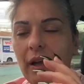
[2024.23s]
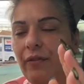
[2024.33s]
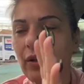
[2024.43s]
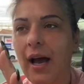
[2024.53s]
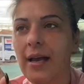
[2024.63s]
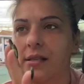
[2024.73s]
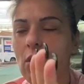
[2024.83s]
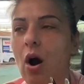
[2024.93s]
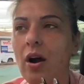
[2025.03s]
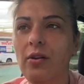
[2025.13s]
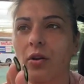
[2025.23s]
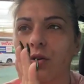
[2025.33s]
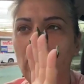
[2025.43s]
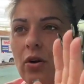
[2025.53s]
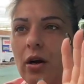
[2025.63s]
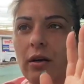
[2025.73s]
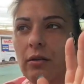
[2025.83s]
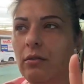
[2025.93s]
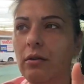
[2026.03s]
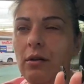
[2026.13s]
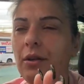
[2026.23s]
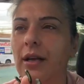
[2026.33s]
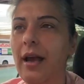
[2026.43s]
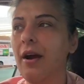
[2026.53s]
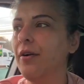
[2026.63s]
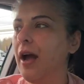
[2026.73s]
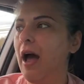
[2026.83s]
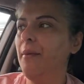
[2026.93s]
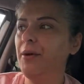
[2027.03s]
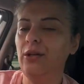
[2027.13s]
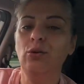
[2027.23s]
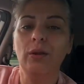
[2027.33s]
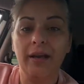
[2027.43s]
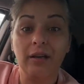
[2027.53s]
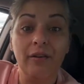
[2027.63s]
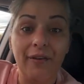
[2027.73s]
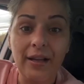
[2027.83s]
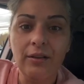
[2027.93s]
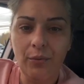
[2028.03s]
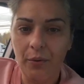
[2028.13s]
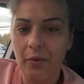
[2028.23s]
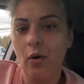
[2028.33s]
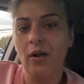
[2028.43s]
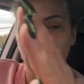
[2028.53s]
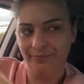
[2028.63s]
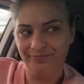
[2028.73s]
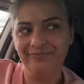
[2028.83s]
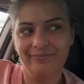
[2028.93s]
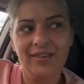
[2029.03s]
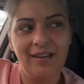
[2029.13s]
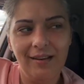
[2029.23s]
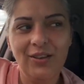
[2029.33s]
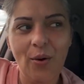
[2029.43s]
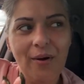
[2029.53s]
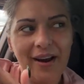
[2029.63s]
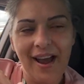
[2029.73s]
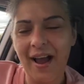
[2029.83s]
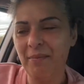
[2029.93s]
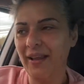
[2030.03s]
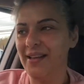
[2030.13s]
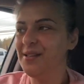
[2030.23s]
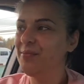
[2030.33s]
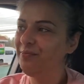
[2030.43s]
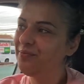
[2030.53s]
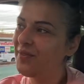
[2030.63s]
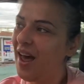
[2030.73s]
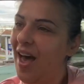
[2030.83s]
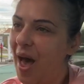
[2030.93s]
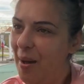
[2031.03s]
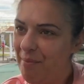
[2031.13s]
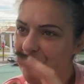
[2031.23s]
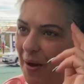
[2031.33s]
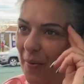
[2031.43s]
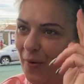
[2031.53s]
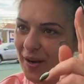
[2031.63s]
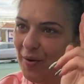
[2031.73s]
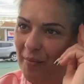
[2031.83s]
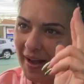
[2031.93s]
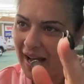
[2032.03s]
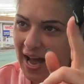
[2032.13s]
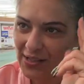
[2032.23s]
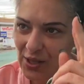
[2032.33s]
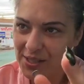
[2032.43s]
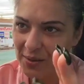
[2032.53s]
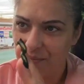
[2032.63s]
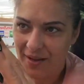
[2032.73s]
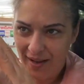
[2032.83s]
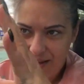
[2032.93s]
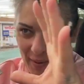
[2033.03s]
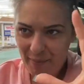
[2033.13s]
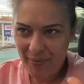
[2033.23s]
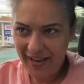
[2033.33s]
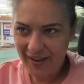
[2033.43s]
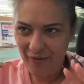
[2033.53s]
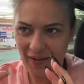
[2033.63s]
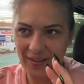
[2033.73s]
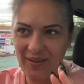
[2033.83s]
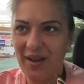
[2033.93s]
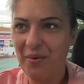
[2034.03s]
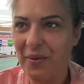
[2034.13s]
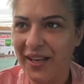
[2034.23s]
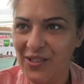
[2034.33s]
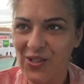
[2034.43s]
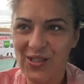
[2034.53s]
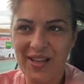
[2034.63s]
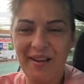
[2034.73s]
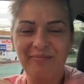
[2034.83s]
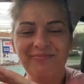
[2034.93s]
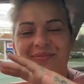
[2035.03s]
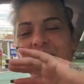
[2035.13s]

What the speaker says: if you guys are in the New York area, I am gonna do like an event where we're all, don't worry, I got plans. I'm working with my guys on some big event thing where we could just like